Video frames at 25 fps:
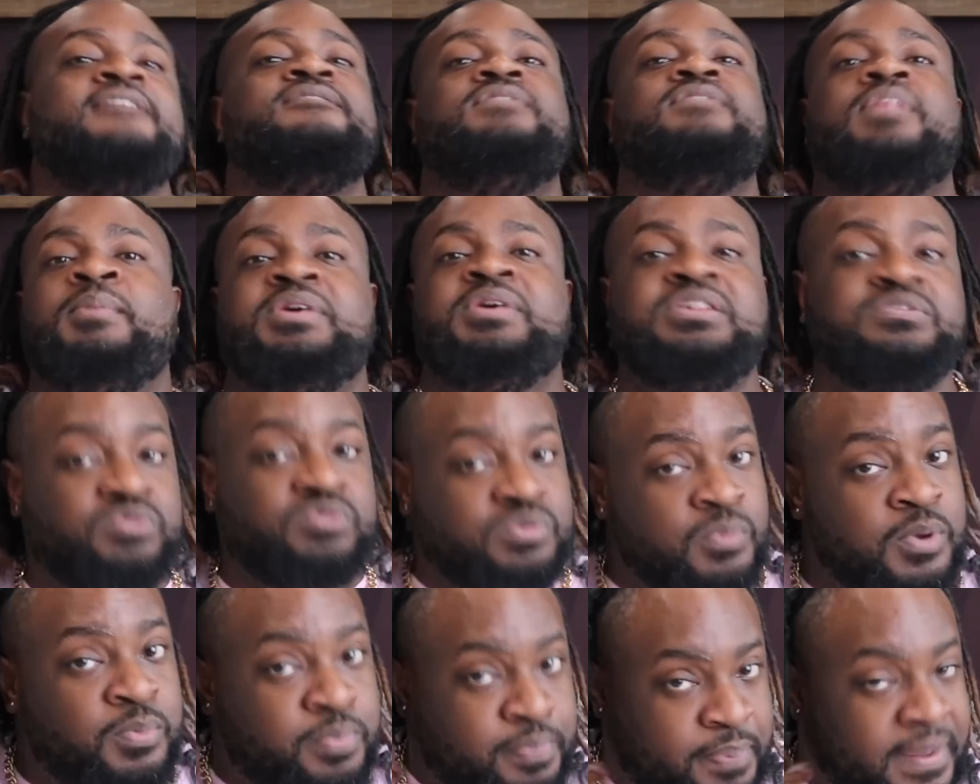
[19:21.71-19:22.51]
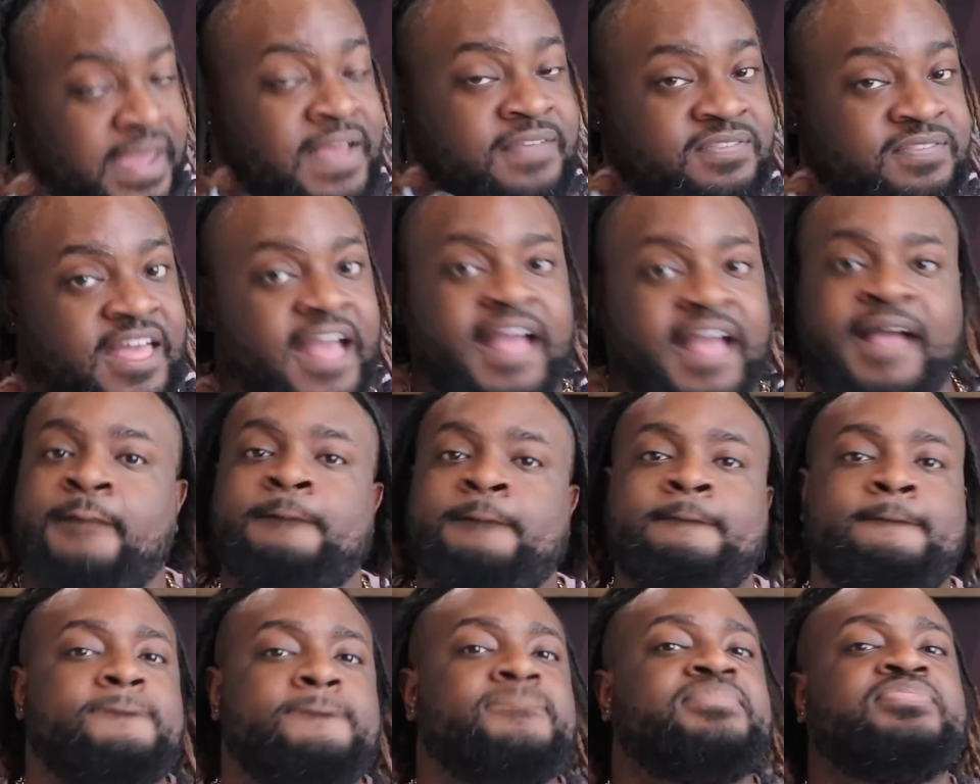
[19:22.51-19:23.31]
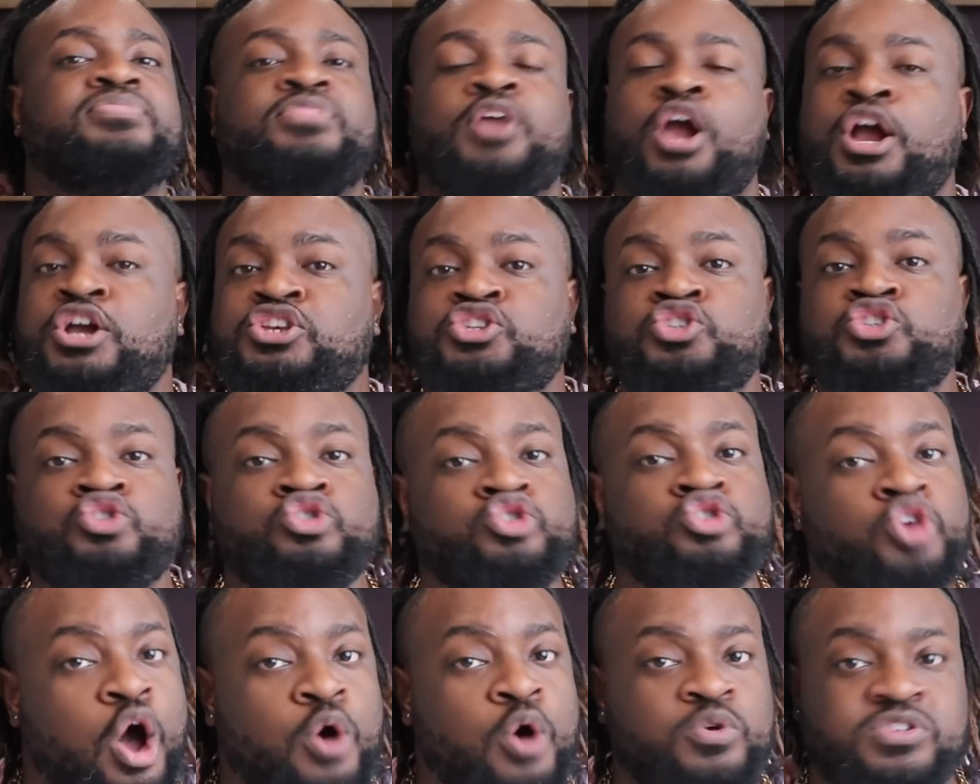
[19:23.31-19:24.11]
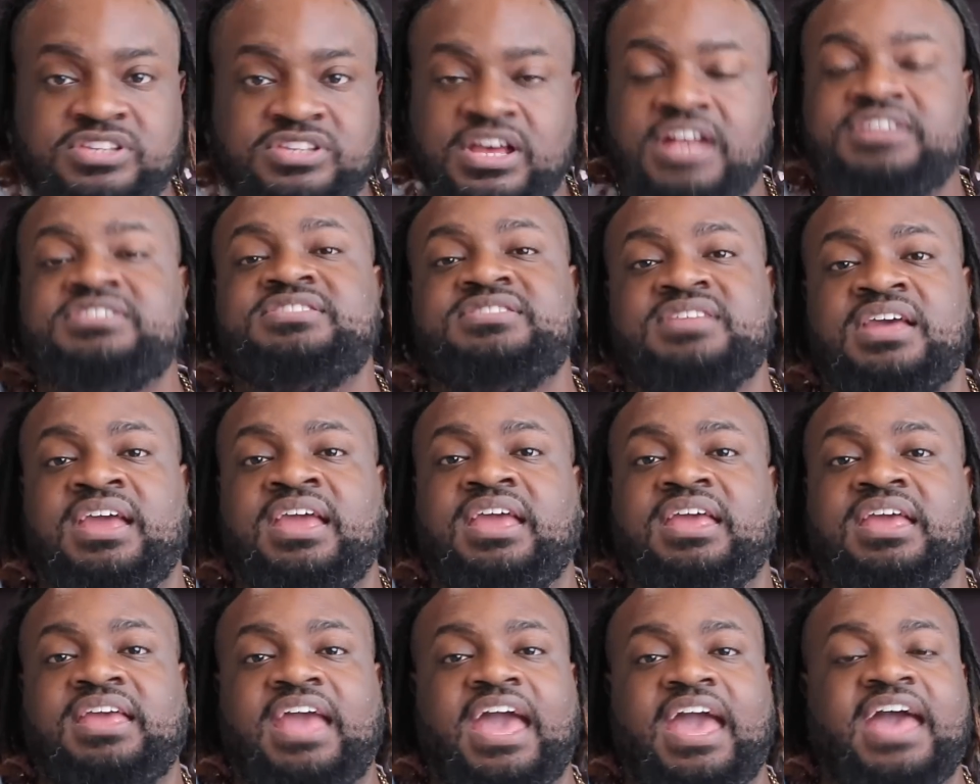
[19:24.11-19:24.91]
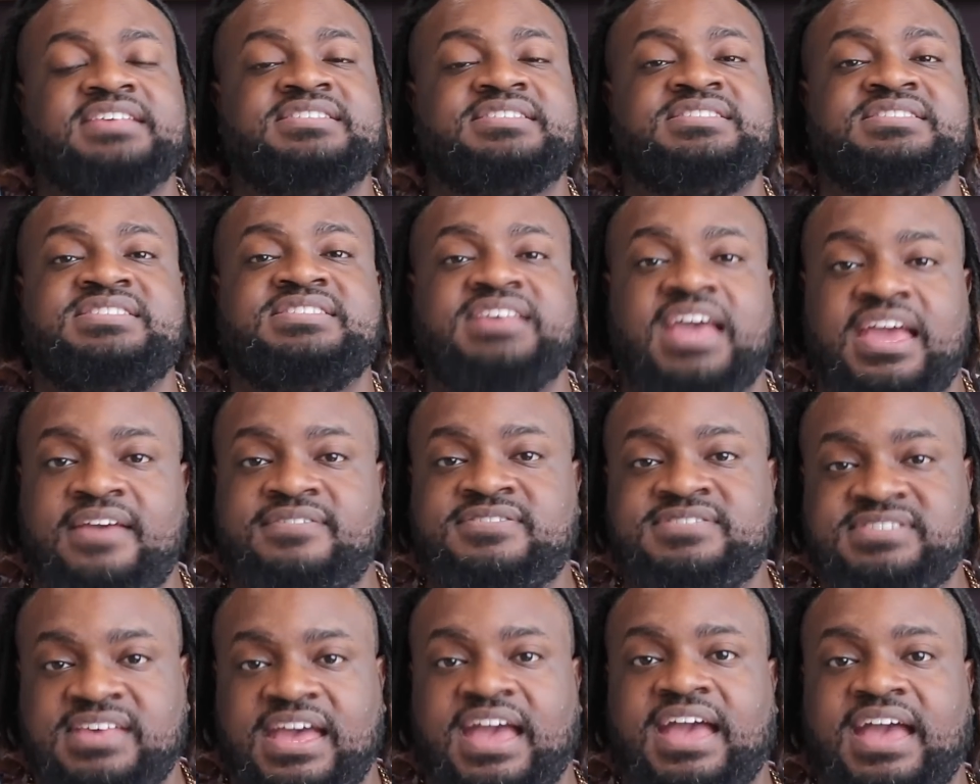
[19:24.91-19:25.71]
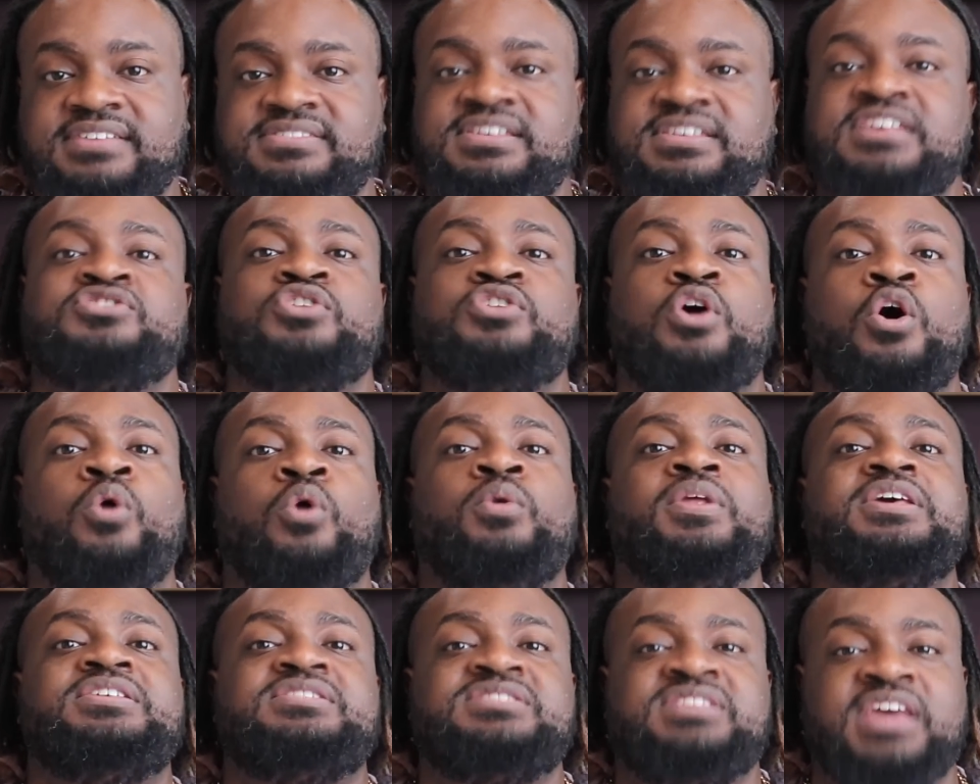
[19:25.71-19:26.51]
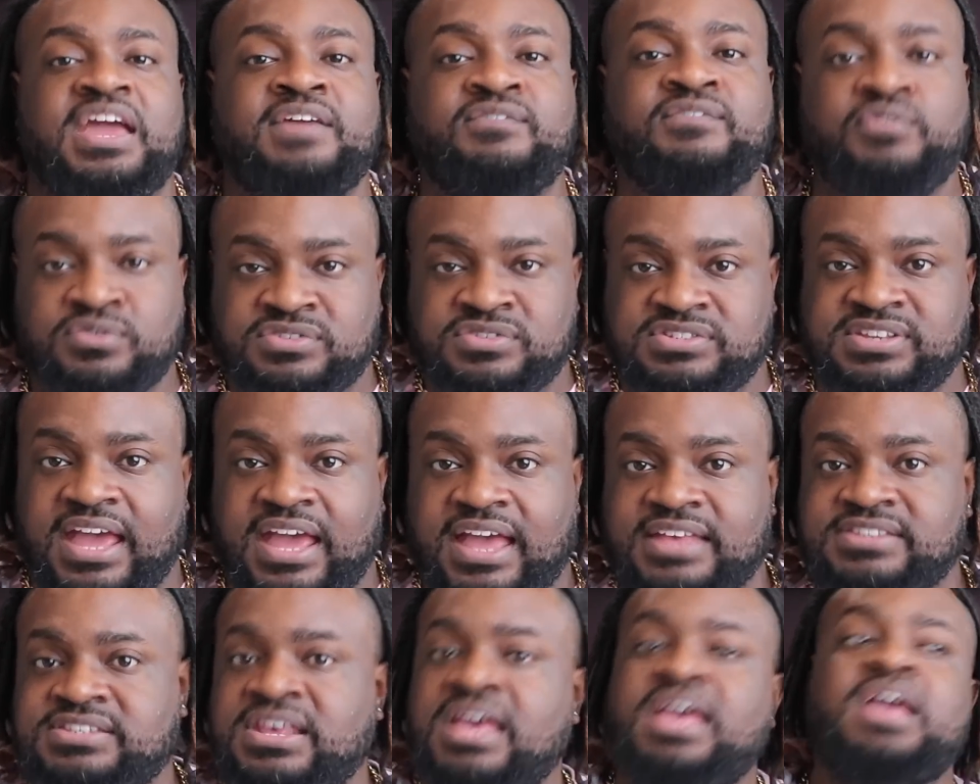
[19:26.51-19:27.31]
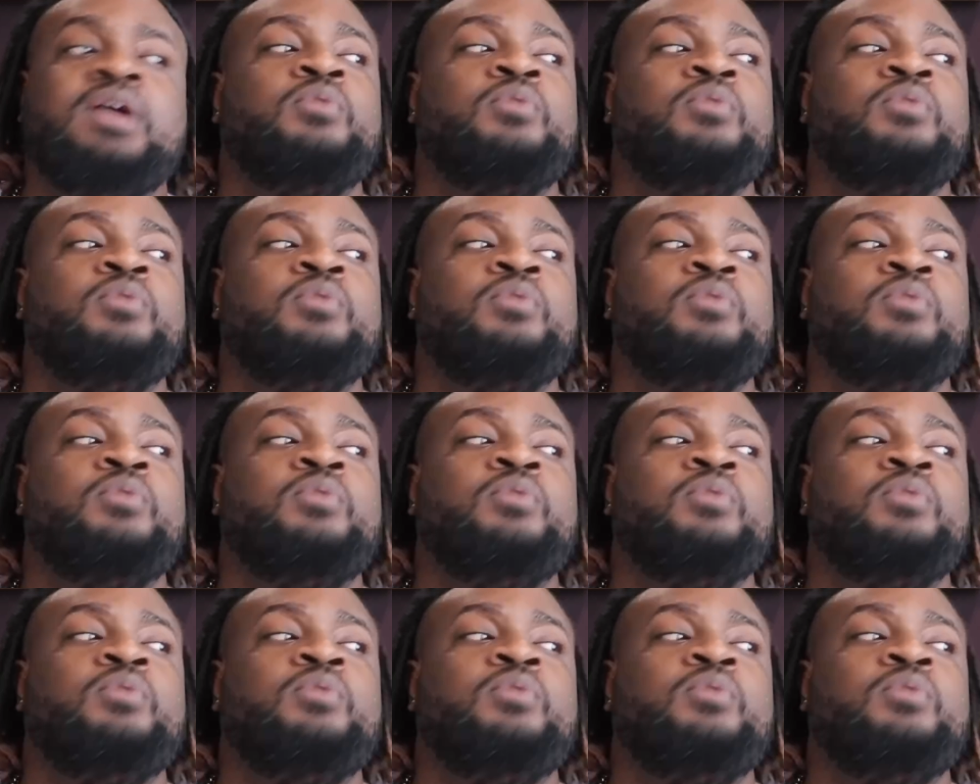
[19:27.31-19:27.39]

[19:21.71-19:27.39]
Let me repeat that. There is no such thing as safe sex. It's only safer sex.